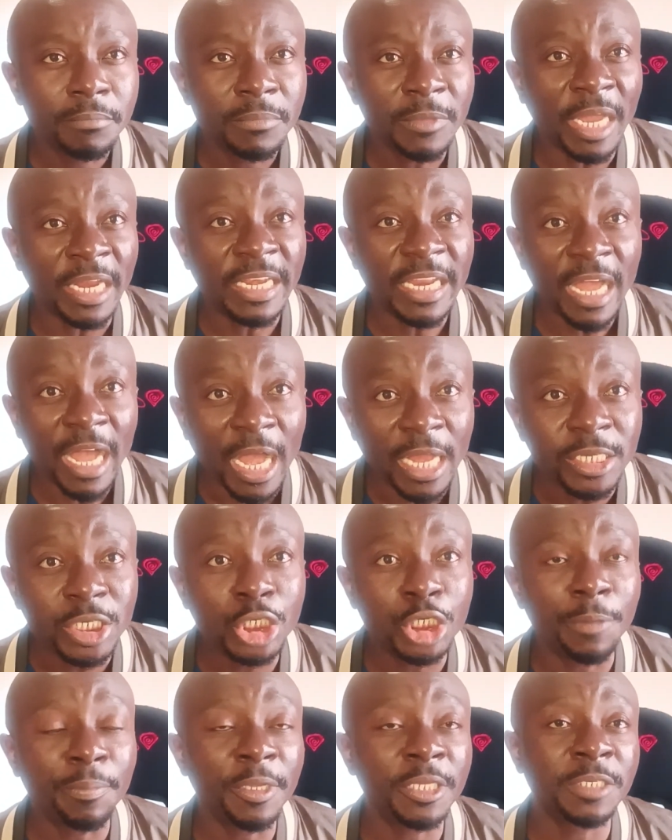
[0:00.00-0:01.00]
That the
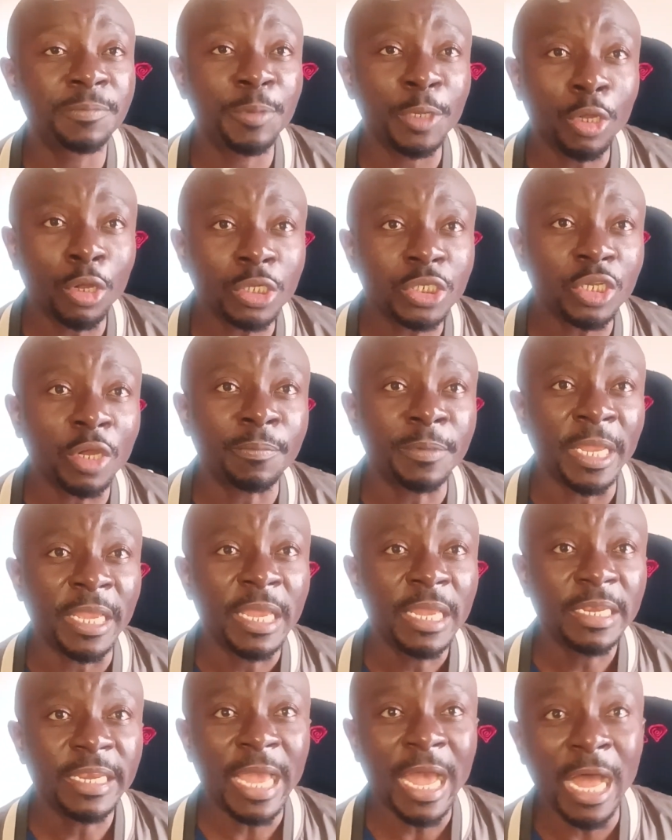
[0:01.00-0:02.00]
hardship is because of
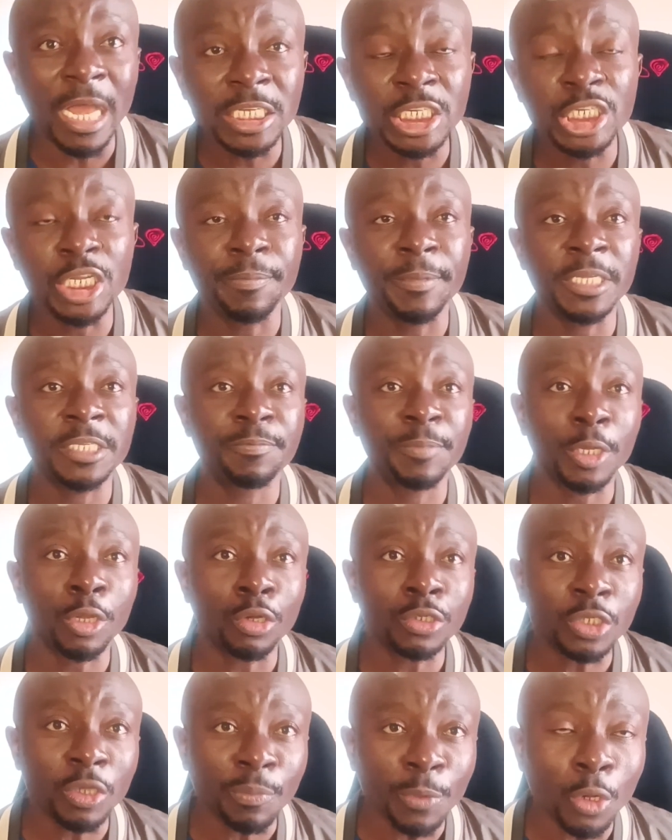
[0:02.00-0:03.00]
them. The hardship is
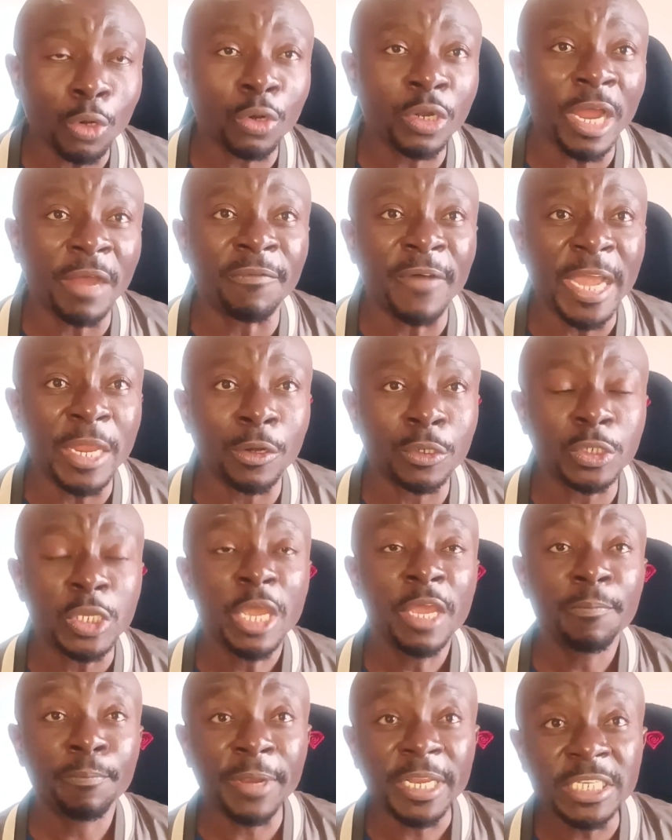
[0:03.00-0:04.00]
because of coronavirus.
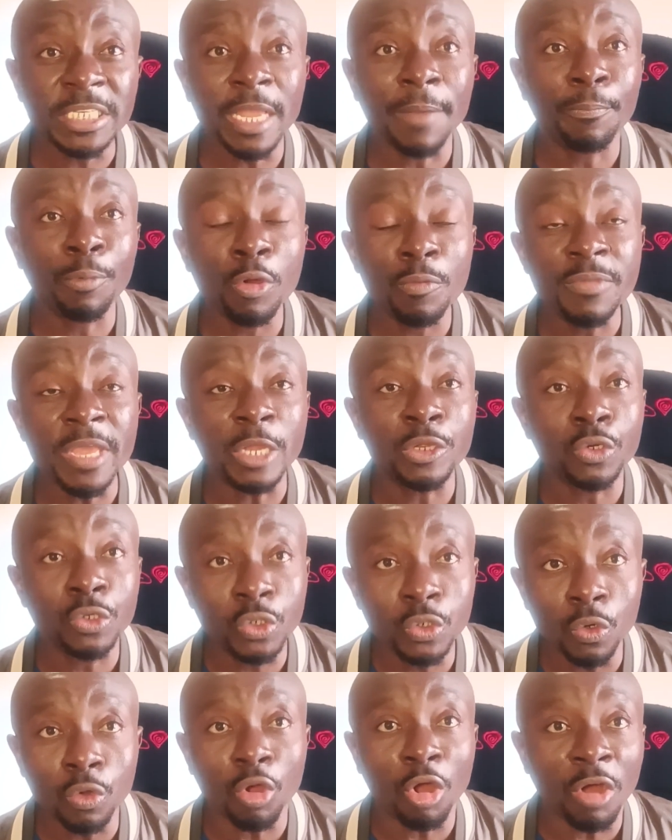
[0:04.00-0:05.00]
President Paul Biya, you
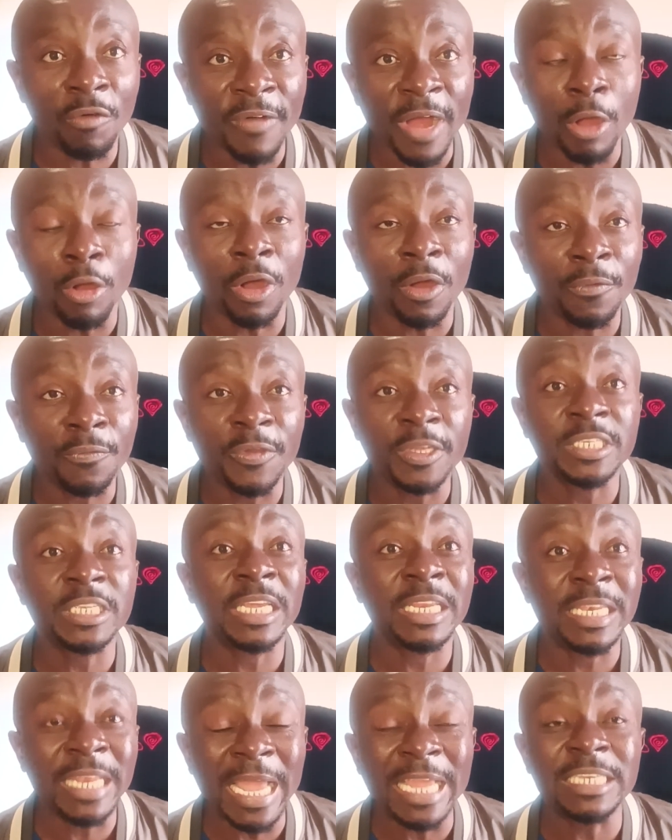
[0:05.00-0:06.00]
took over office
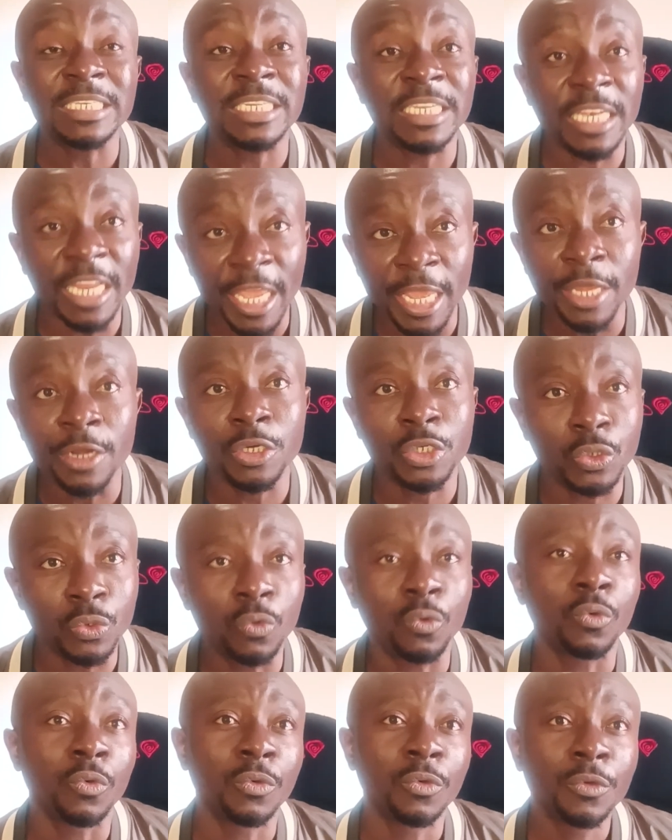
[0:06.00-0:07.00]
in
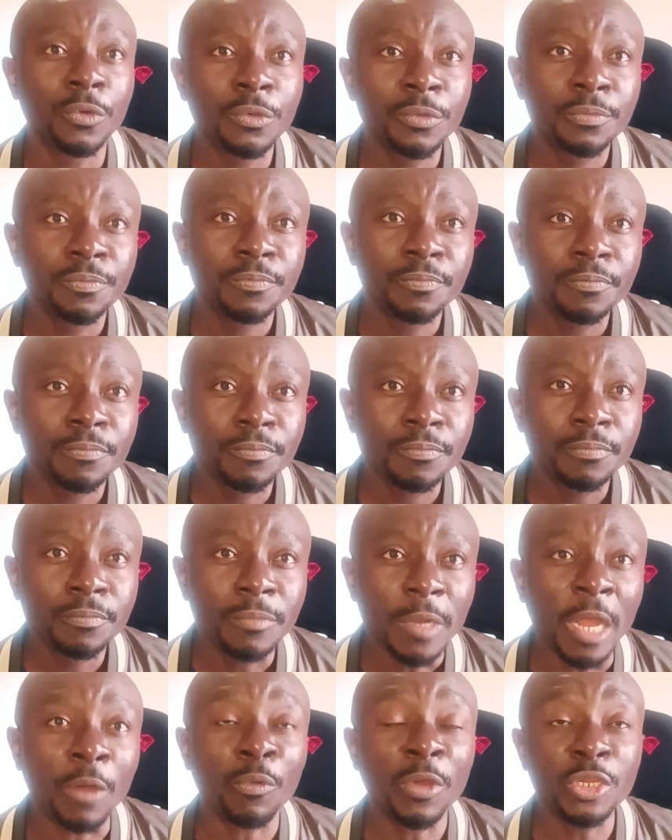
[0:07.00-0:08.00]
1982.
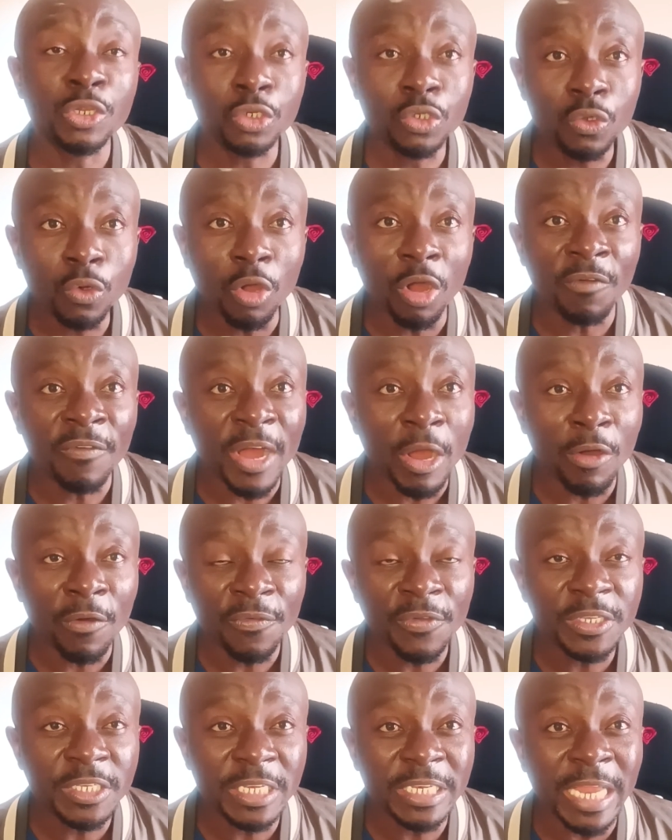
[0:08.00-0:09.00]
And when you took over
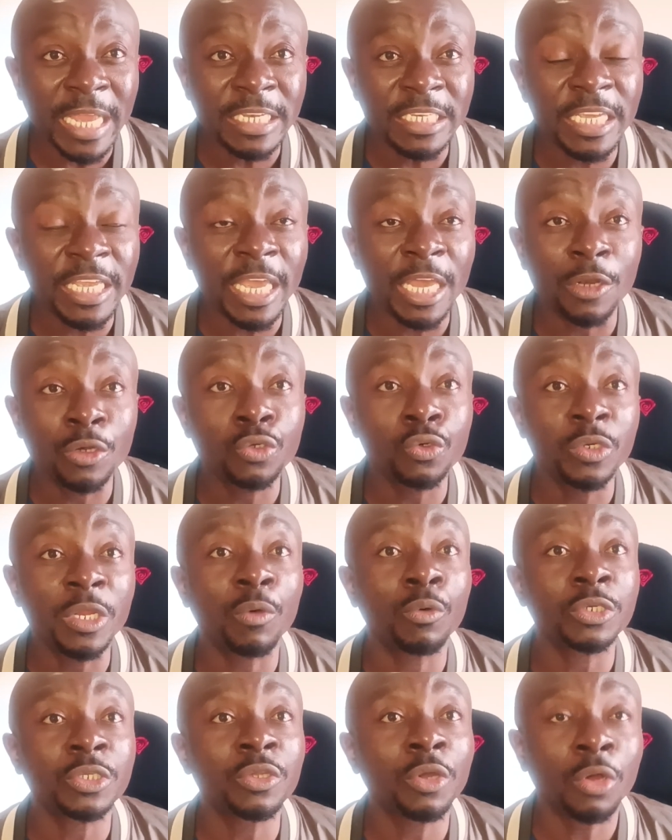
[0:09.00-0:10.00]
office in 1982,
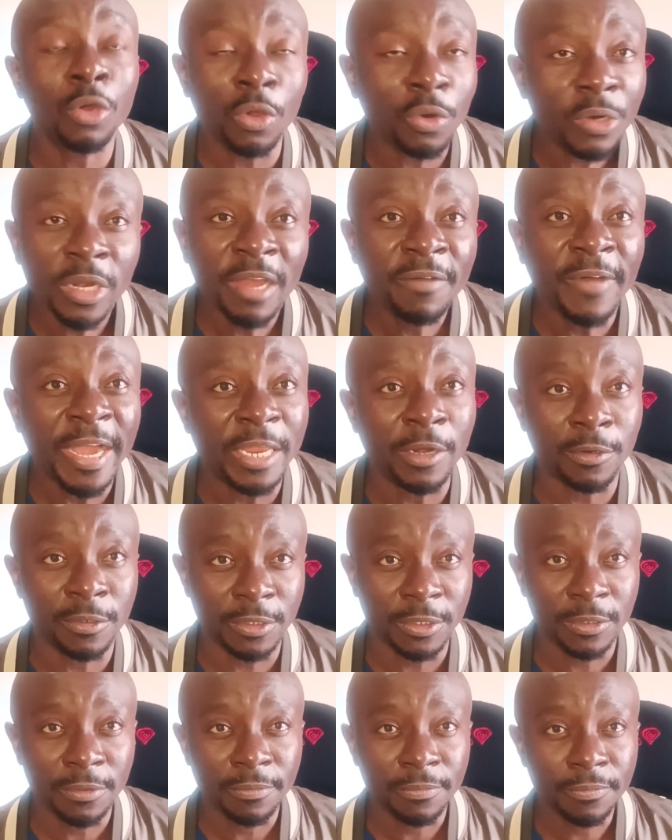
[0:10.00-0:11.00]
there was no
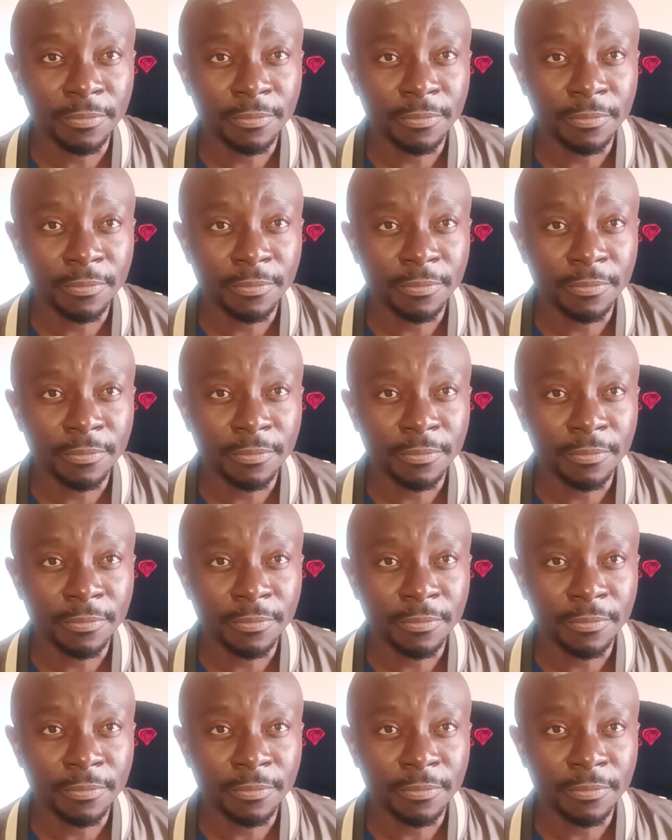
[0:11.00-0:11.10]
coronavirus.